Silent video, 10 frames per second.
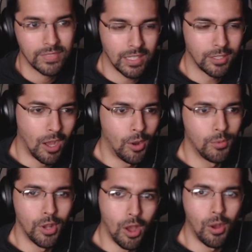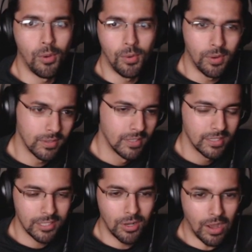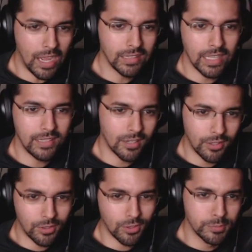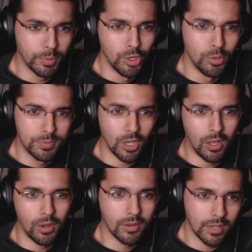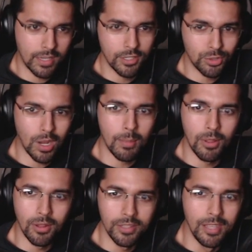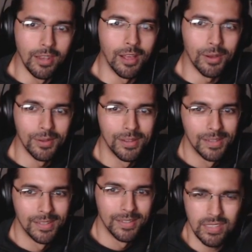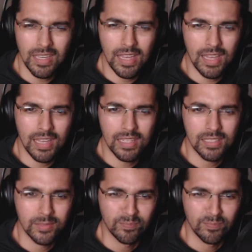oh no, you know, I landed on a girl's boobs. Oh, I'm gonna get in trouble, you know? Yeah.